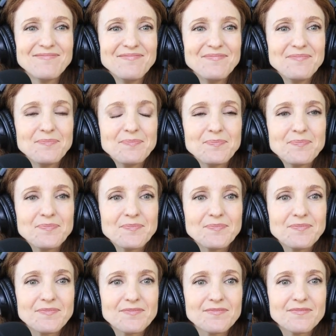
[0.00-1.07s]

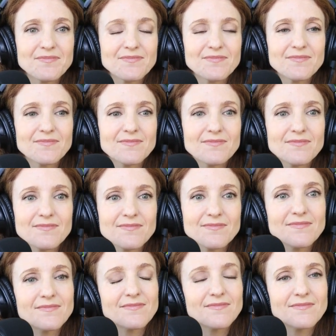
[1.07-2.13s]

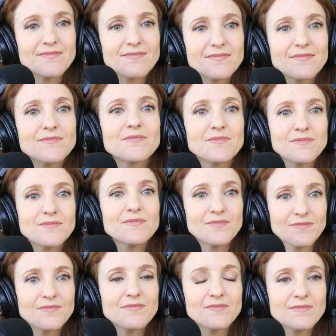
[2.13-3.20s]

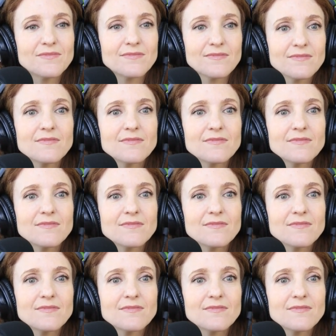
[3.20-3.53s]
This person isn't speaking.